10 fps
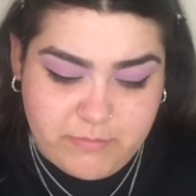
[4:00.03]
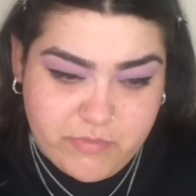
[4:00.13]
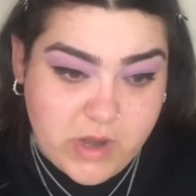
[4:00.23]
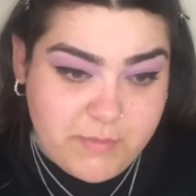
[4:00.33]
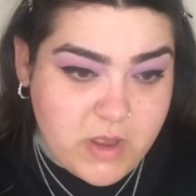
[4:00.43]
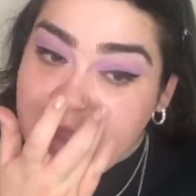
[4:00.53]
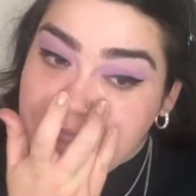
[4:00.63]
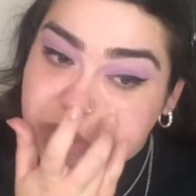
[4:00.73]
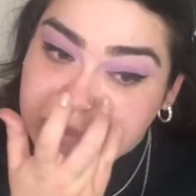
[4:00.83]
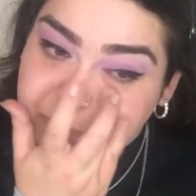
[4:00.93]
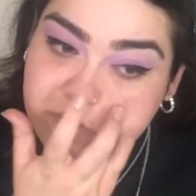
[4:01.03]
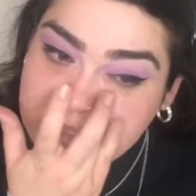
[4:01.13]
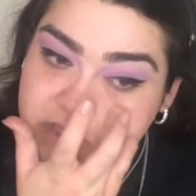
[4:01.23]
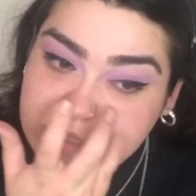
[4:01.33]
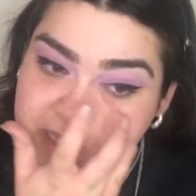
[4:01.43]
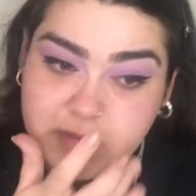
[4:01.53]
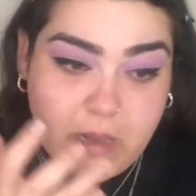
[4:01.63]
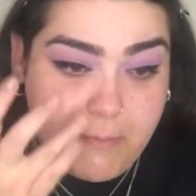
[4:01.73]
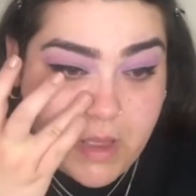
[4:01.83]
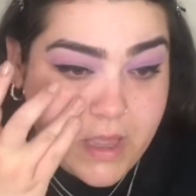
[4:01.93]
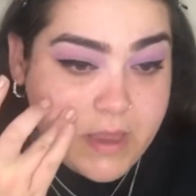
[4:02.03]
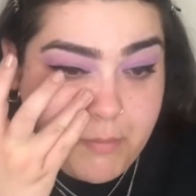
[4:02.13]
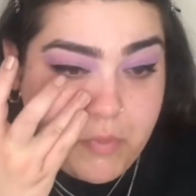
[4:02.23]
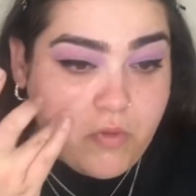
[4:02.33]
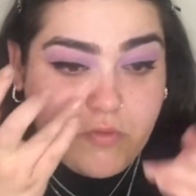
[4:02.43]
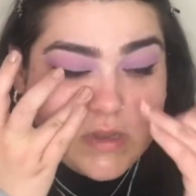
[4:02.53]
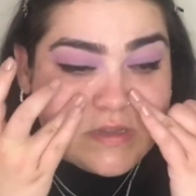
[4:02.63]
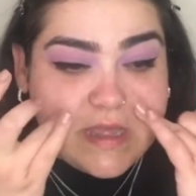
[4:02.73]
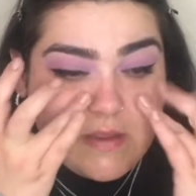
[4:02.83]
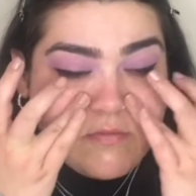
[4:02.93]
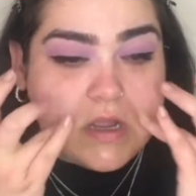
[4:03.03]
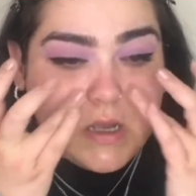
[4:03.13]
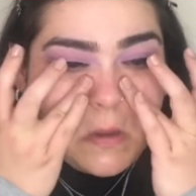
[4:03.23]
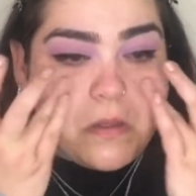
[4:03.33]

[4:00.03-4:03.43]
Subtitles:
Primer and just put this in my porous area.